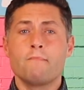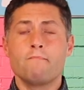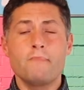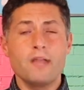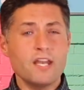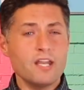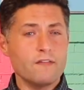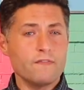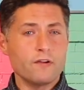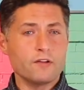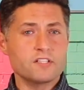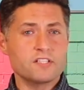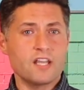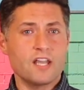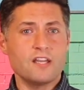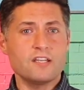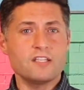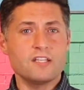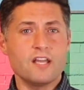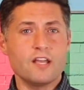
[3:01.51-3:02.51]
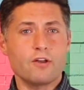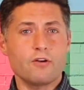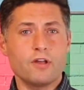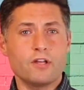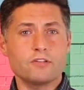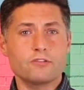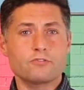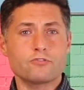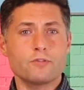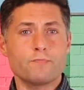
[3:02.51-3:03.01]
Many of our San Diego
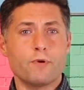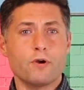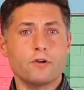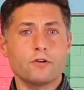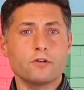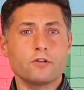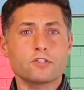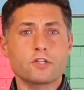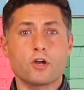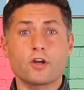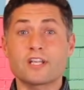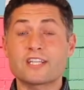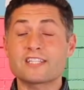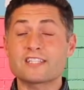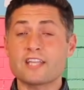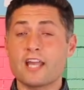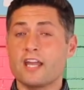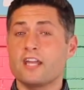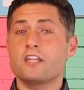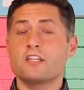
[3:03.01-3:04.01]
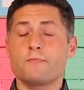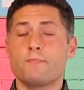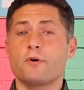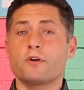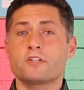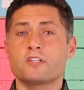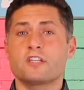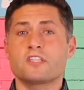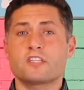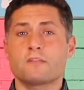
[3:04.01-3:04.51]
industry partners are excited to
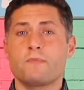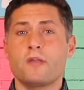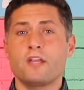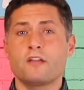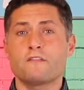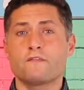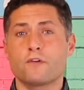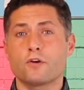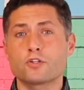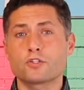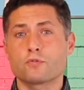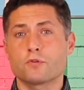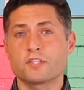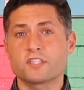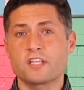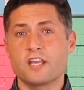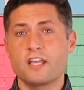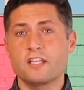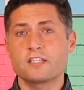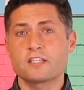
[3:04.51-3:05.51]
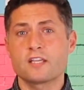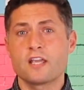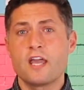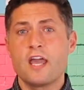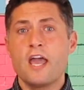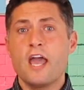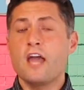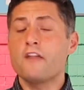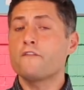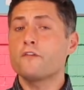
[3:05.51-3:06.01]
participate in virtual sites
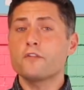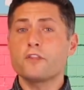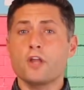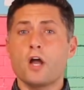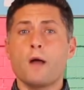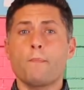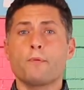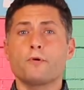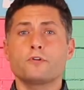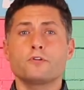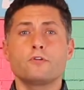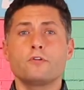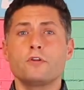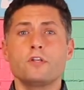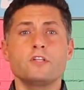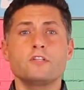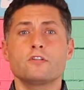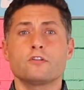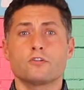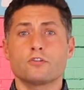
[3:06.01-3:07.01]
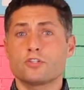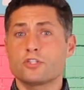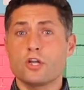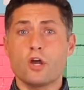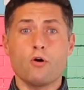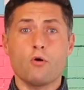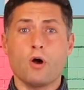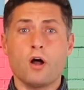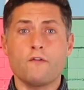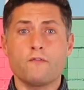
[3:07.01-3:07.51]
and for the opportunity to
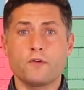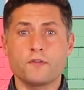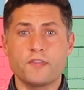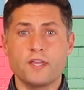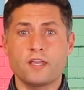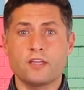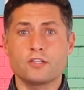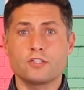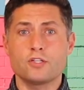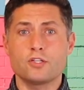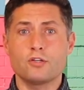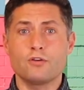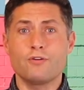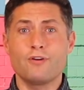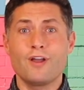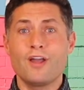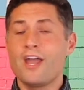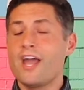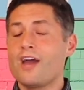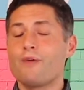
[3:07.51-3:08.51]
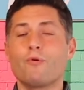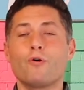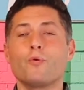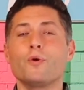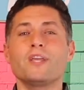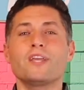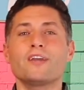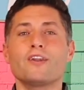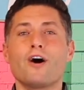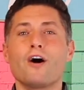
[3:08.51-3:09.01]
show off what they can do and what
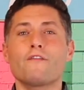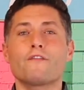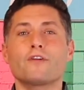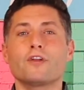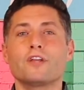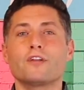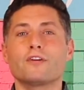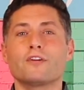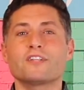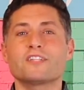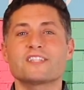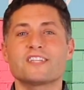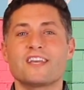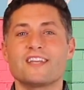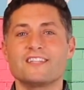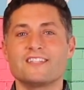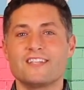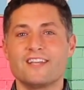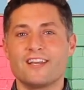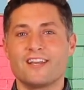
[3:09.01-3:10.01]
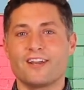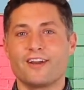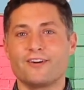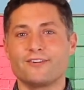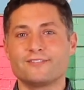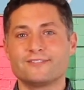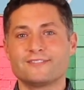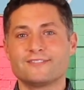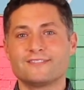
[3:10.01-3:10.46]
we can offer here in San Diego.